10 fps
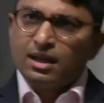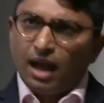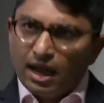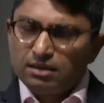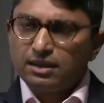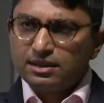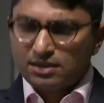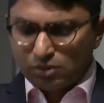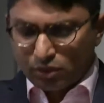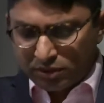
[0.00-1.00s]
I think this
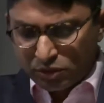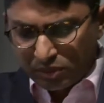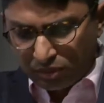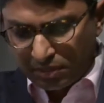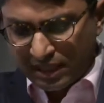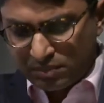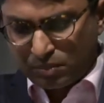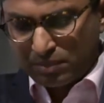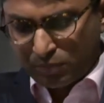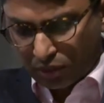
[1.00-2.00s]
is going to be replaced
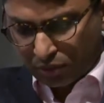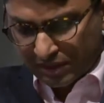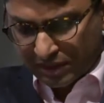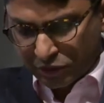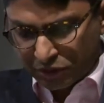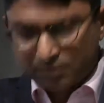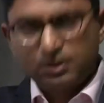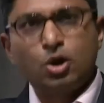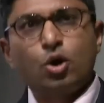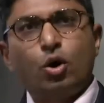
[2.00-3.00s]
by polarization.
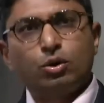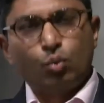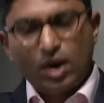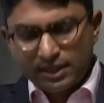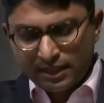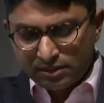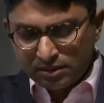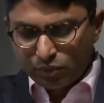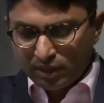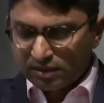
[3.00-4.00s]
On one end,
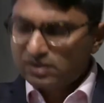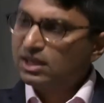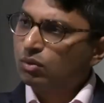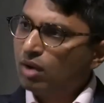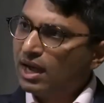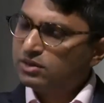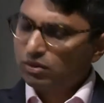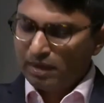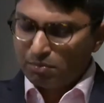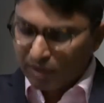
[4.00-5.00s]
we're going to see a rise
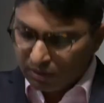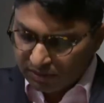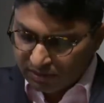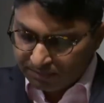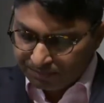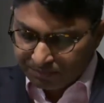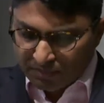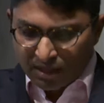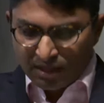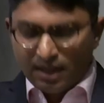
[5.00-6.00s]
of imperialism,
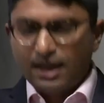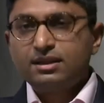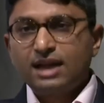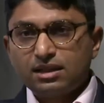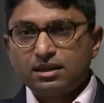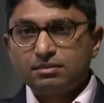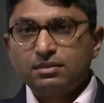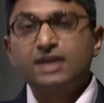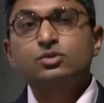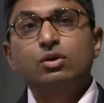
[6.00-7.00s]
and the other
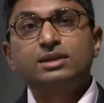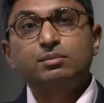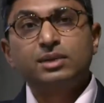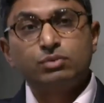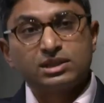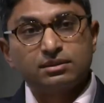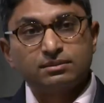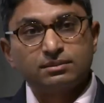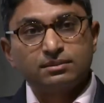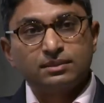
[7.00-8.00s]
has not yet been written.
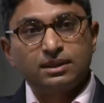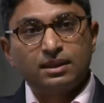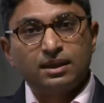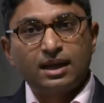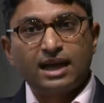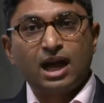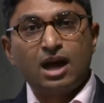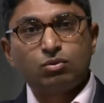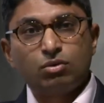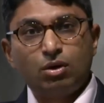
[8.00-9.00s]
And
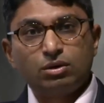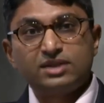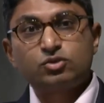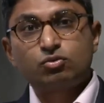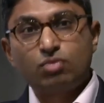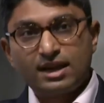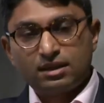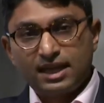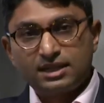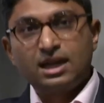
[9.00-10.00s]
our role is to write
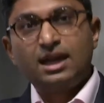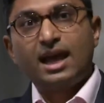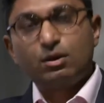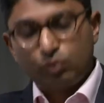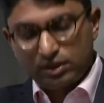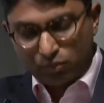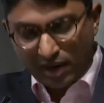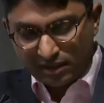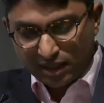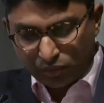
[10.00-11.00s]
that, and
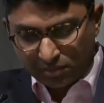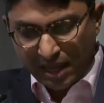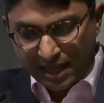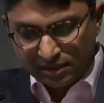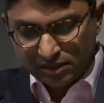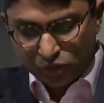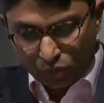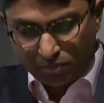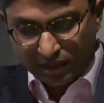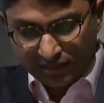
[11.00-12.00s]
write that with partners who
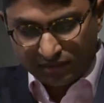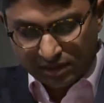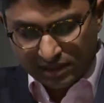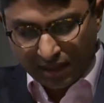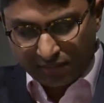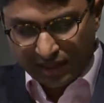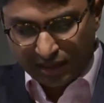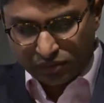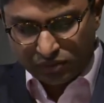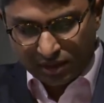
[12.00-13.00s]
believe in the same
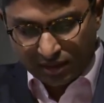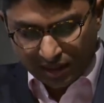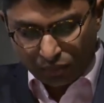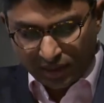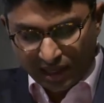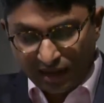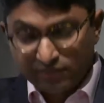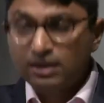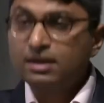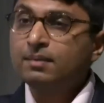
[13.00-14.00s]
values that we have.
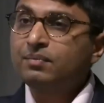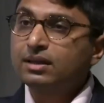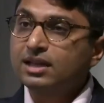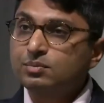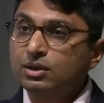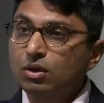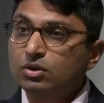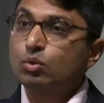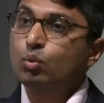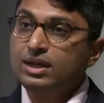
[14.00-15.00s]
And that's
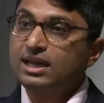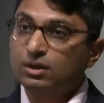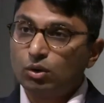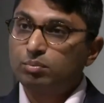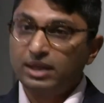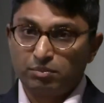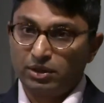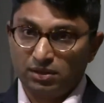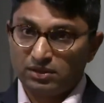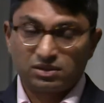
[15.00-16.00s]
because we cannot be
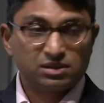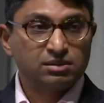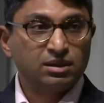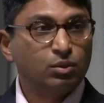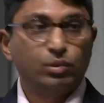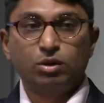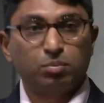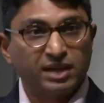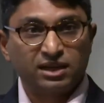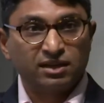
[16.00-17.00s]
imperialists. We're not
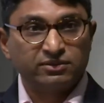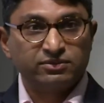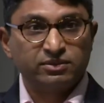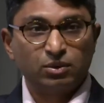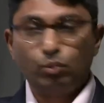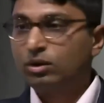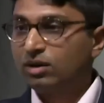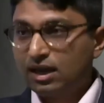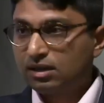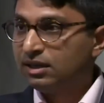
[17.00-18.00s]
big enough, we're not
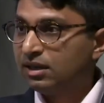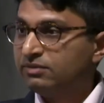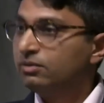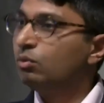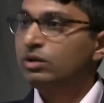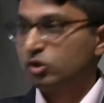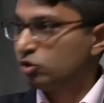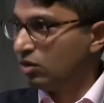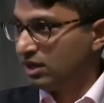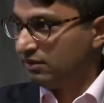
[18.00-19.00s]
ugly enough, we're not
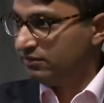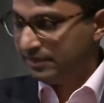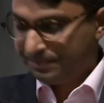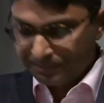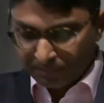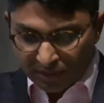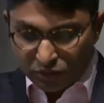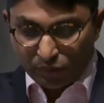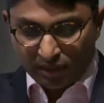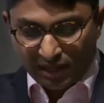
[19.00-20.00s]
strong enough. So
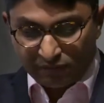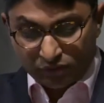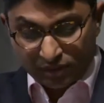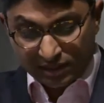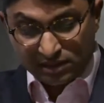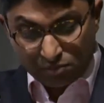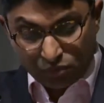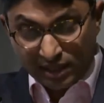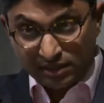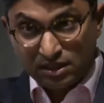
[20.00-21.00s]
we're going to have to think some
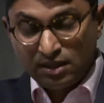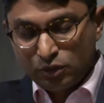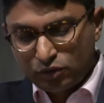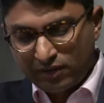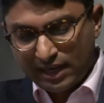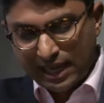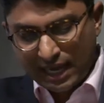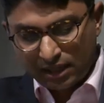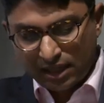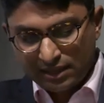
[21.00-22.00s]
ways to find
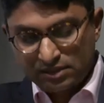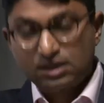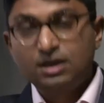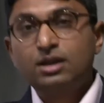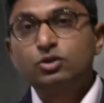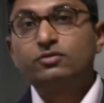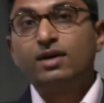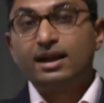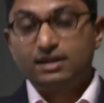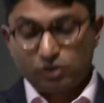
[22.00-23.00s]
allies, to
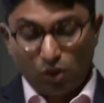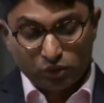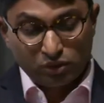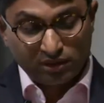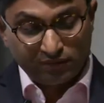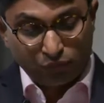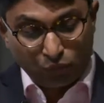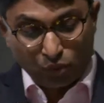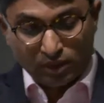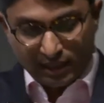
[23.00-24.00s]
find this alternative
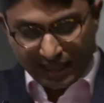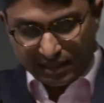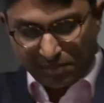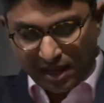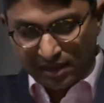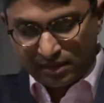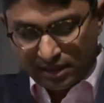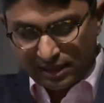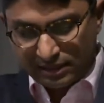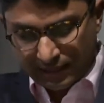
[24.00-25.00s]
fork in the path
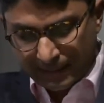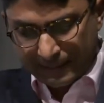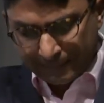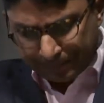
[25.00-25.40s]
that's ahead.